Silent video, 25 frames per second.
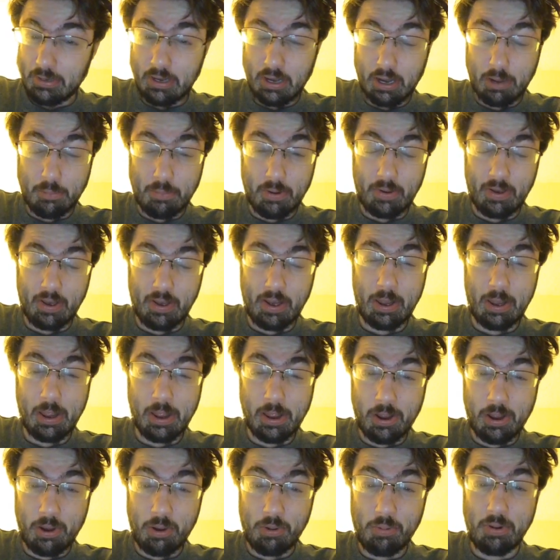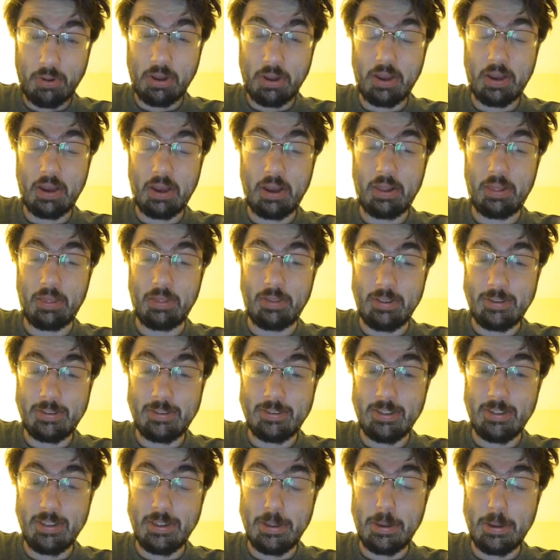about how this
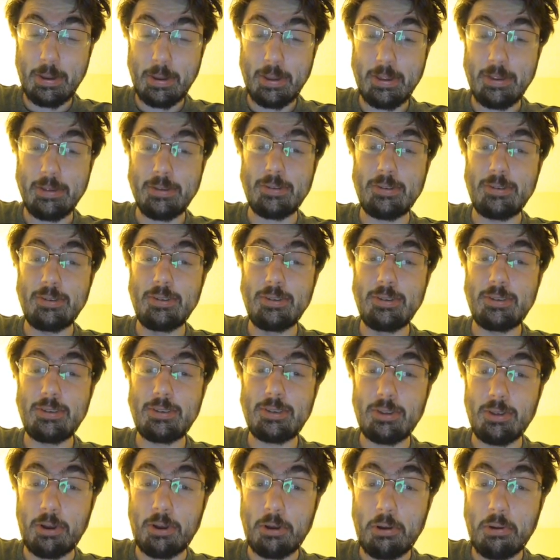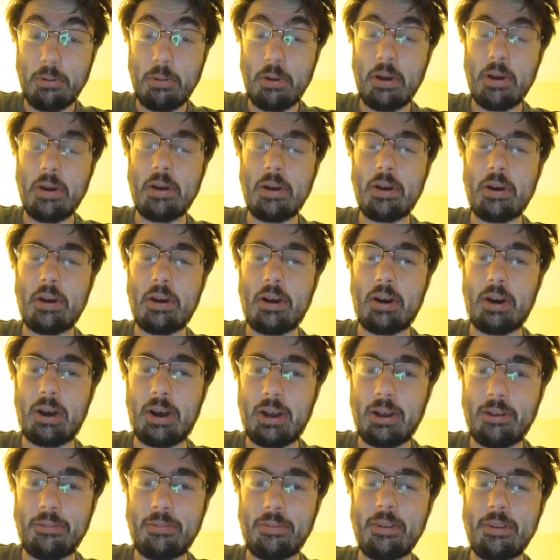thing is so
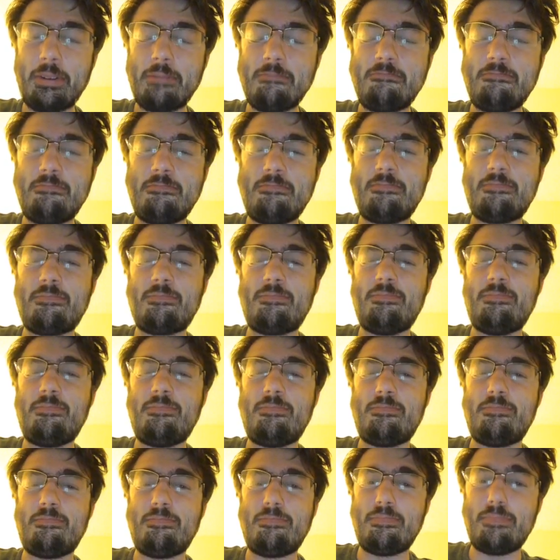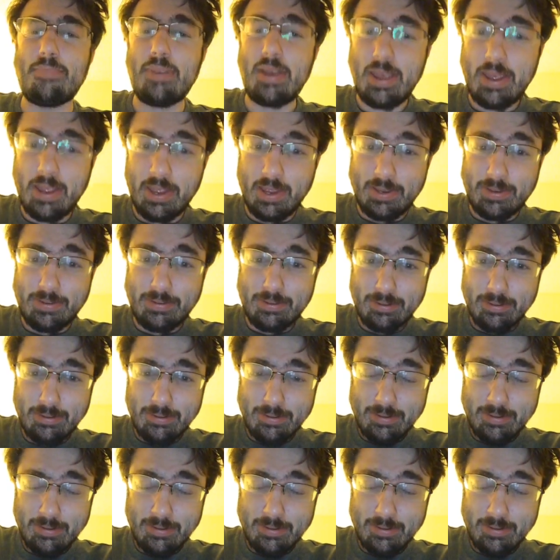off base.